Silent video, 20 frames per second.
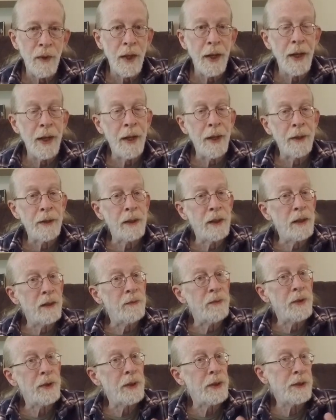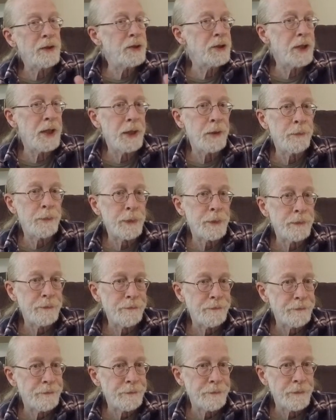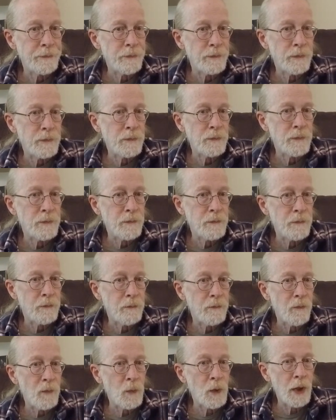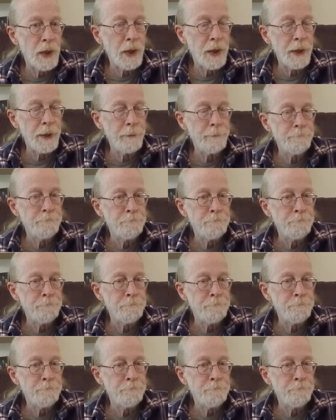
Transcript: and give it a shape. Okay.